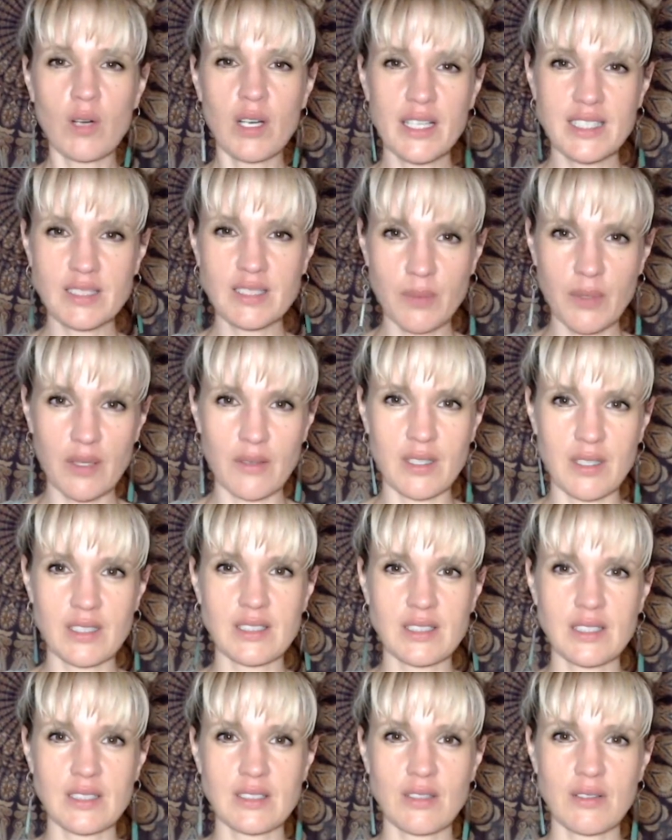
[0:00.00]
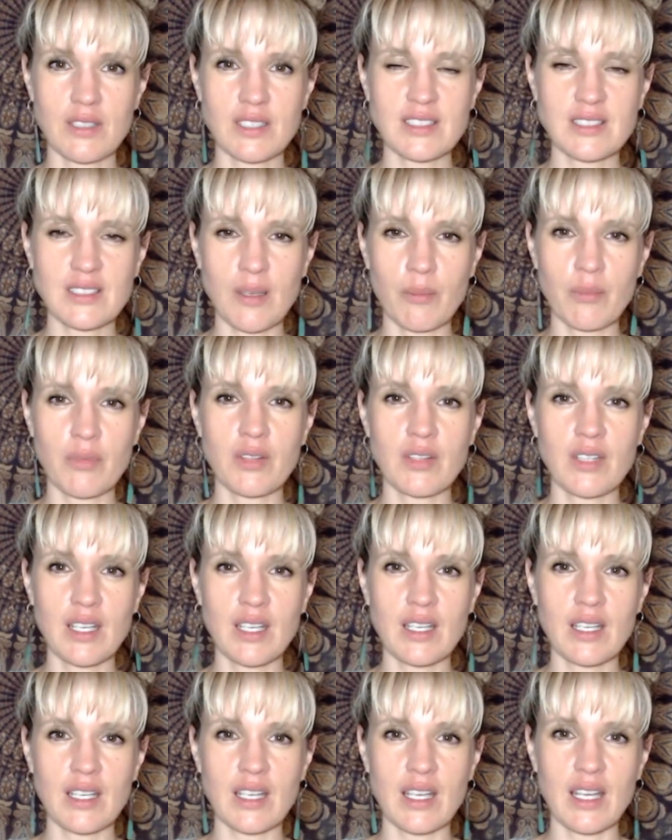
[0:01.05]
experience, is there is
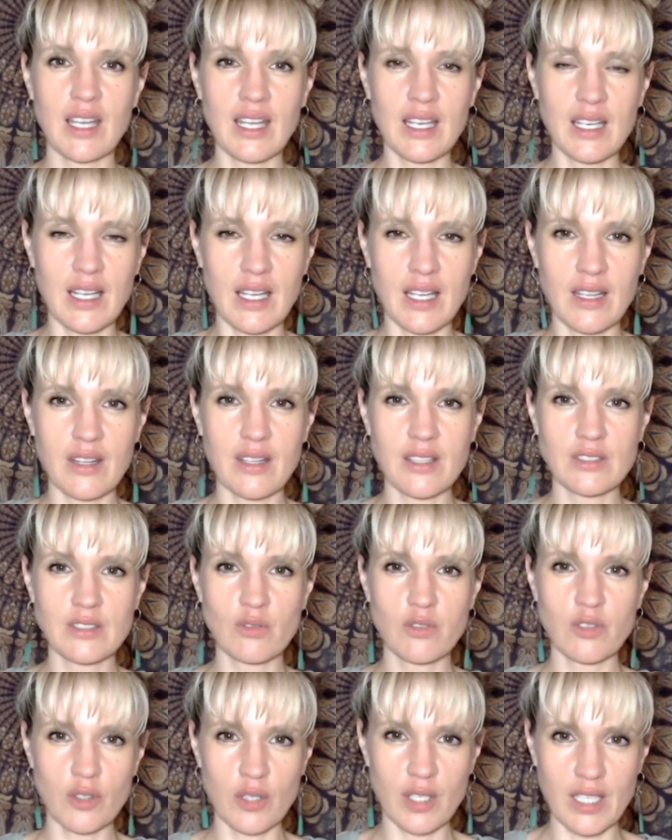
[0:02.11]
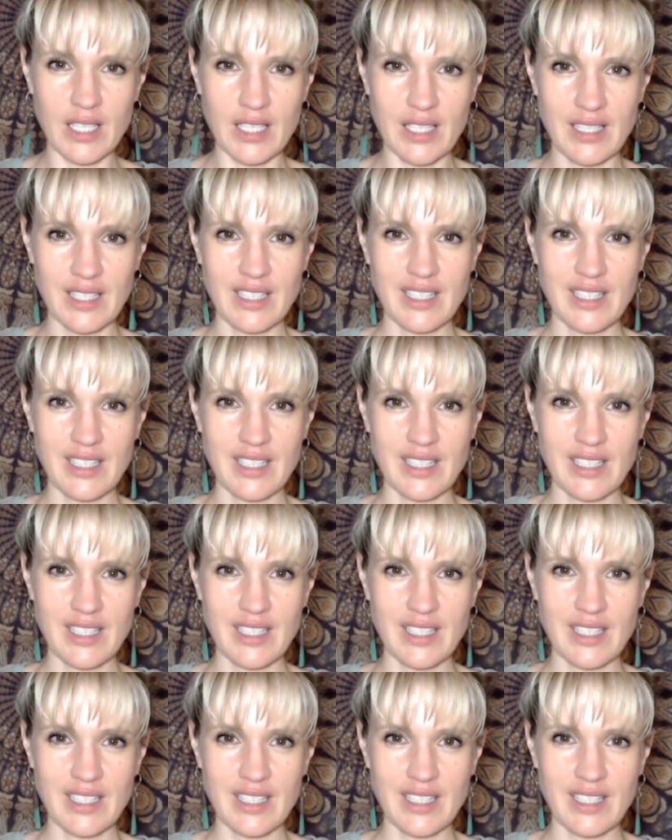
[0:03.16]
something in it that's free.